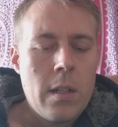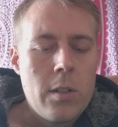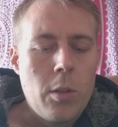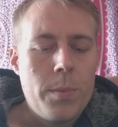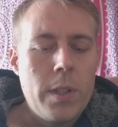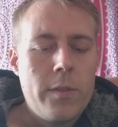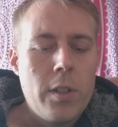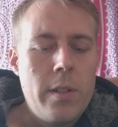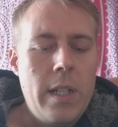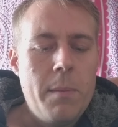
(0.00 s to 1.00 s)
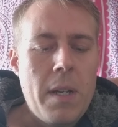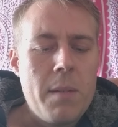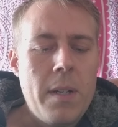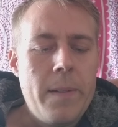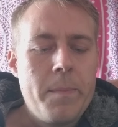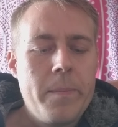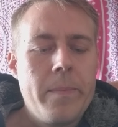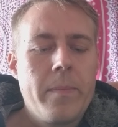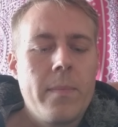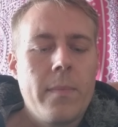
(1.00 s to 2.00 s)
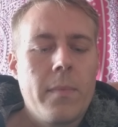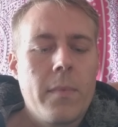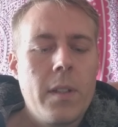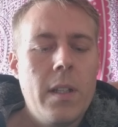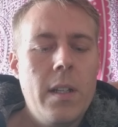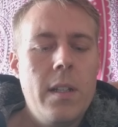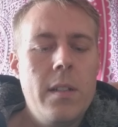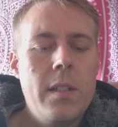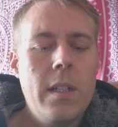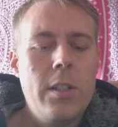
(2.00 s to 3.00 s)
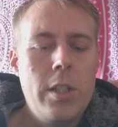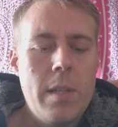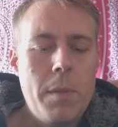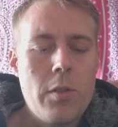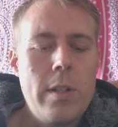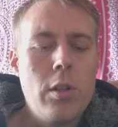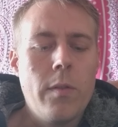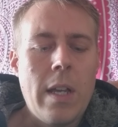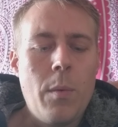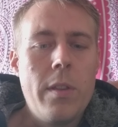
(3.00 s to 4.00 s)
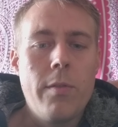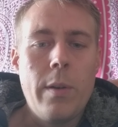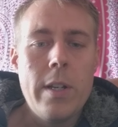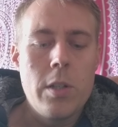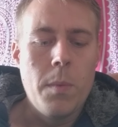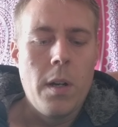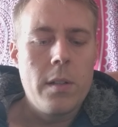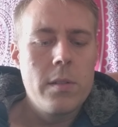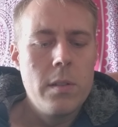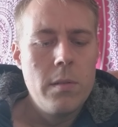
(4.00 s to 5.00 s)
Top shelf Tony, the Maggot Man. And uh, she sent me a screenshot of that with three question marks.